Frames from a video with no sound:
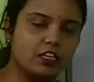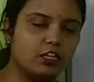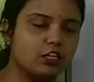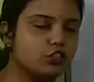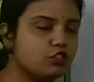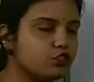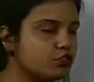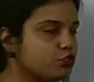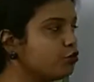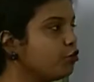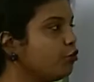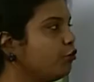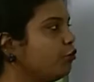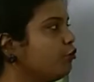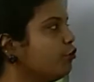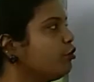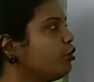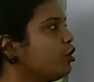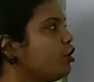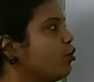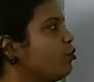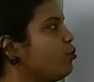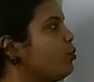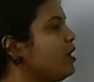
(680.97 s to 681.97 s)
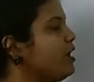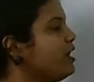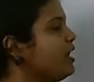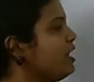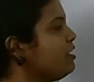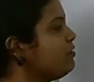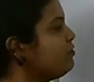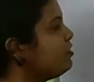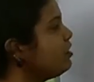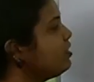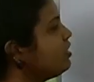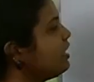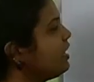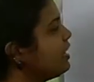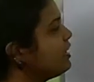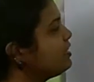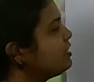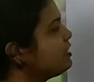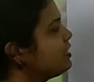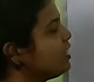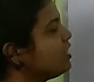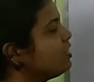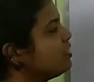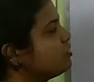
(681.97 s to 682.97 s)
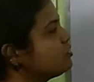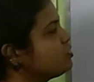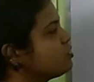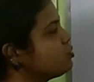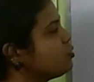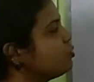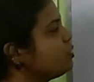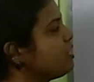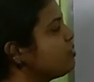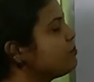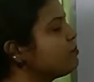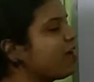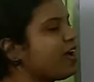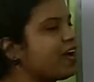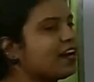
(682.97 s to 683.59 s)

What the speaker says: So whenever a sodium